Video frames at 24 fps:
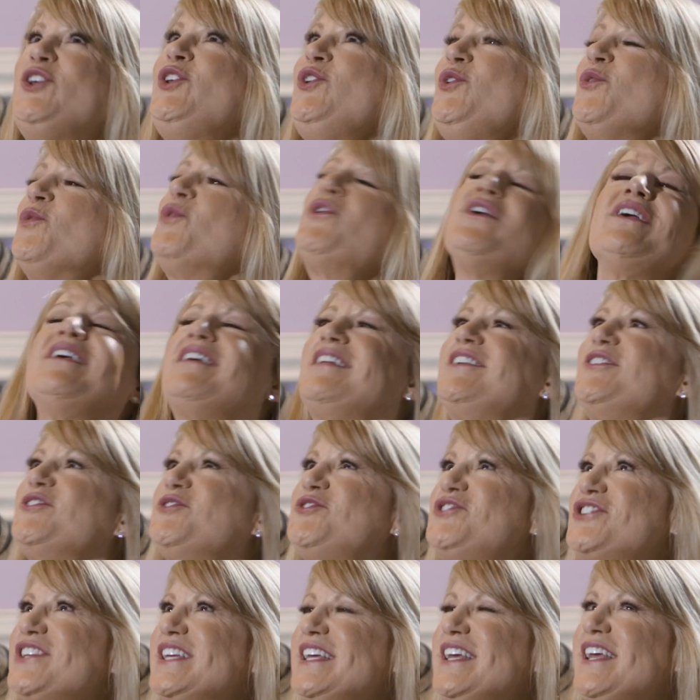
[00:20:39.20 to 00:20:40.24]
your
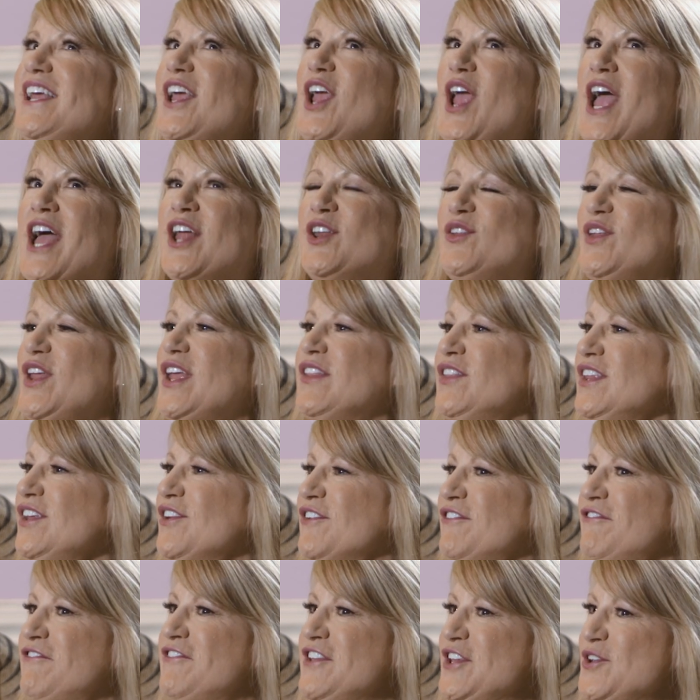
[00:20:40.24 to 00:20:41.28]
energy and the
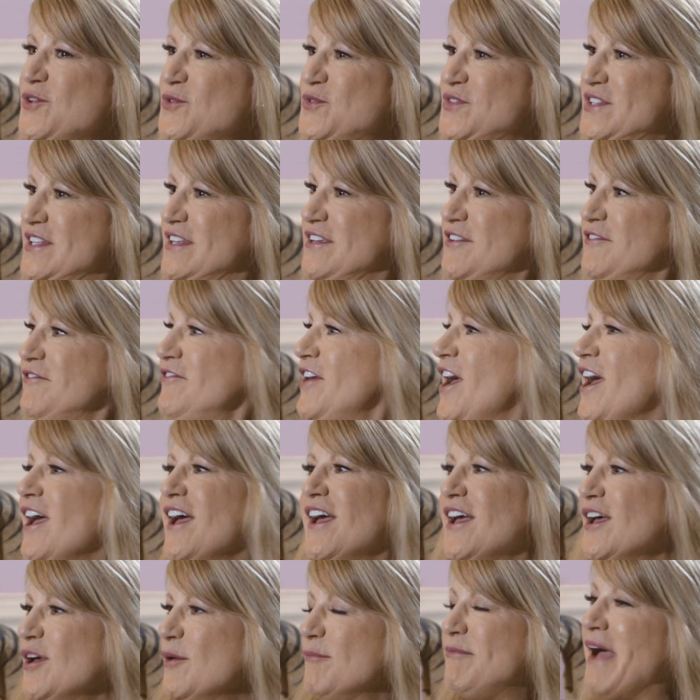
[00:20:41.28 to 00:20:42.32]
effusive
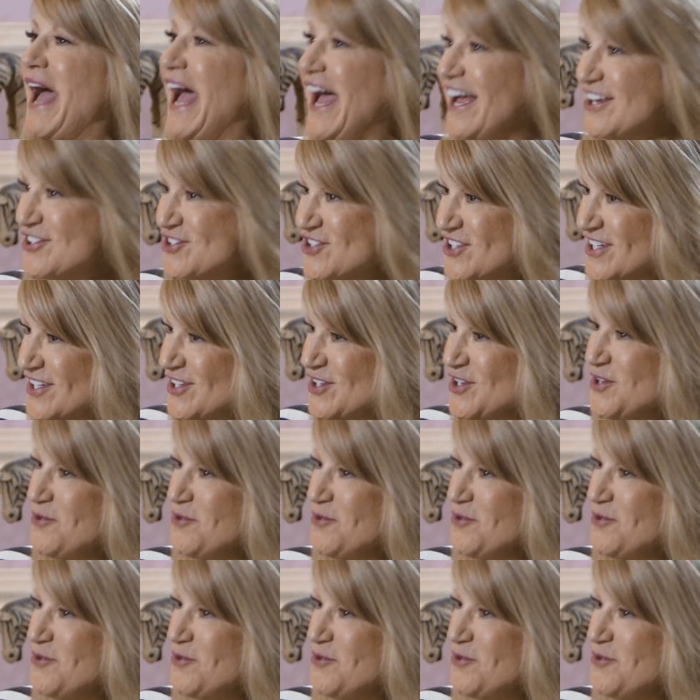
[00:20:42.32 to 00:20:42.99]
passion